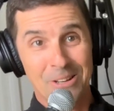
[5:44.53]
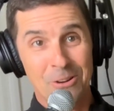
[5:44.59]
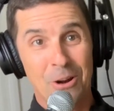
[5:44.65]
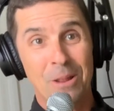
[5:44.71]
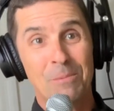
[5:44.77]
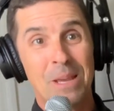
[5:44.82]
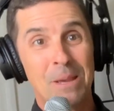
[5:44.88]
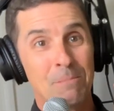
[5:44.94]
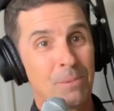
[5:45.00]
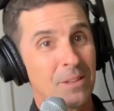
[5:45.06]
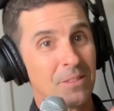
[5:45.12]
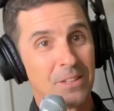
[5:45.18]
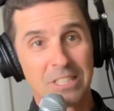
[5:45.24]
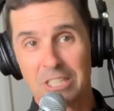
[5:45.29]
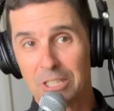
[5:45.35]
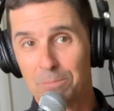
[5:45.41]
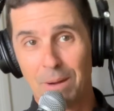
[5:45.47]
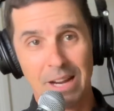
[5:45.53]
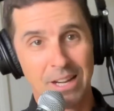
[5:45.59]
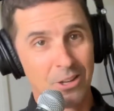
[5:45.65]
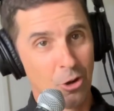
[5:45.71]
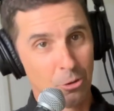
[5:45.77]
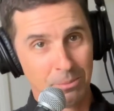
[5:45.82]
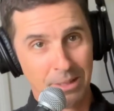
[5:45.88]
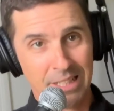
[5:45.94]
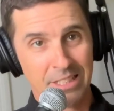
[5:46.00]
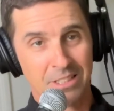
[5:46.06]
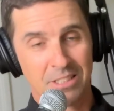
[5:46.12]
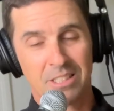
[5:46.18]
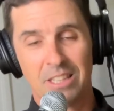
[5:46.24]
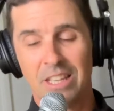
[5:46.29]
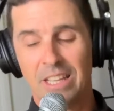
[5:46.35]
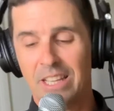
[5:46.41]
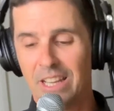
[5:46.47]
You know what I mean? But this is by no
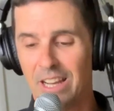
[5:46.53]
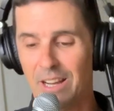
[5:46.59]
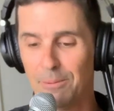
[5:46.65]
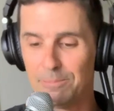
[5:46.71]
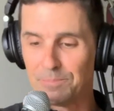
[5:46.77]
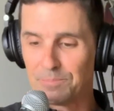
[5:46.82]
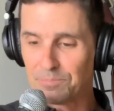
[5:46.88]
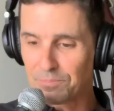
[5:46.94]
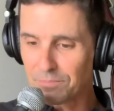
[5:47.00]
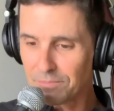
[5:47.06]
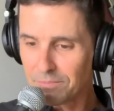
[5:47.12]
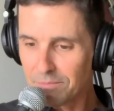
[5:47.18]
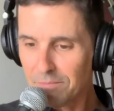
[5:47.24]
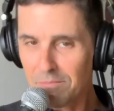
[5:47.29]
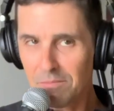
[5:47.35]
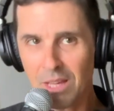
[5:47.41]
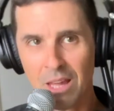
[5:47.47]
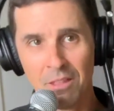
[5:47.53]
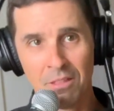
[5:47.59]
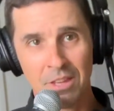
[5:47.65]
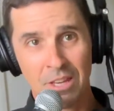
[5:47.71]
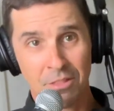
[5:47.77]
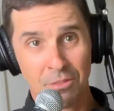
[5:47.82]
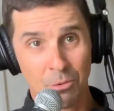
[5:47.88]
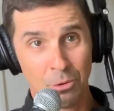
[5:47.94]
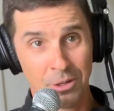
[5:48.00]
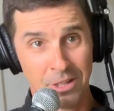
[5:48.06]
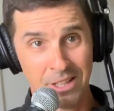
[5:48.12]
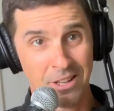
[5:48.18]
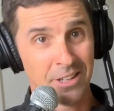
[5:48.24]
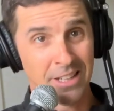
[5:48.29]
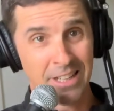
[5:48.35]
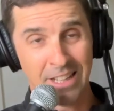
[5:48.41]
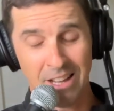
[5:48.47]
means the
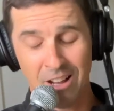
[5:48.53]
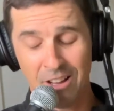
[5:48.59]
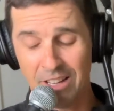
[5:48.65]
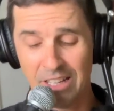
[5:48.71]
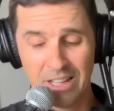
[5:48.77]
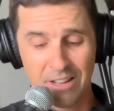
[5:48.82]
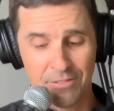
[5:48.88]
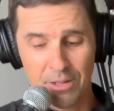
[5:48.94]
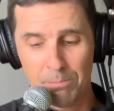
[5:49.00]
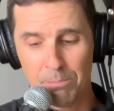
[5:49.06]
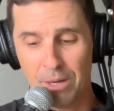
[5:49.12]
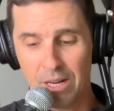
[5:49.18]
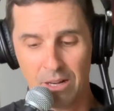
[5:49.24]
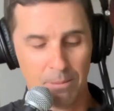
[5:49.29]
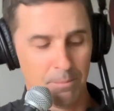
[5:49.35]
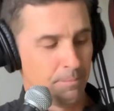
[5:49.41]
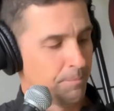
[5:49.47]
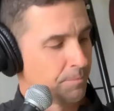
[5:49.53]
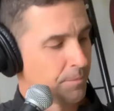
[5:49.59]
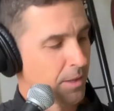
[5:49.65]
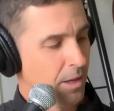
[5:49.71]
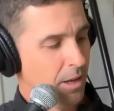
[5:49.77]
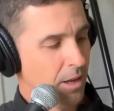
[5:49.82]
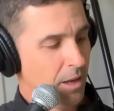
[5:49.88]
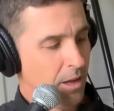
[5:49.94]
authority on any of it. But